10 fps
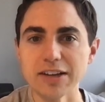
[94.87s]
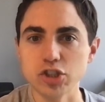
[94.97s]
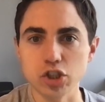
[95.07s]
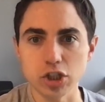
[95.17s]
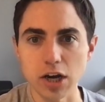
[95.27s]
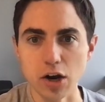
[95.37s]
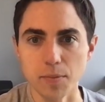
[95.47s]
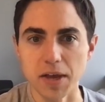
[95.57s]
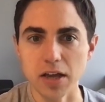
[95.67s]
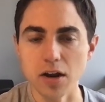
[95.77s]
as
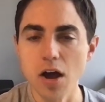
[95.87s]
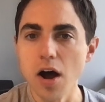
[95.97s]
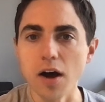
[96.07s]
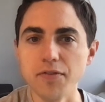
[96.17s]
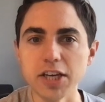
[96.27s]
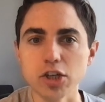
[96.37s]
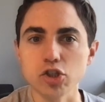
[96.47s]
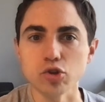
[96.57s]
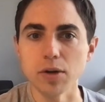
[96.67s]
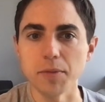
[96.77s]
chairman of the
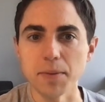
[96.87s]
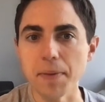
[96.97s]
extremely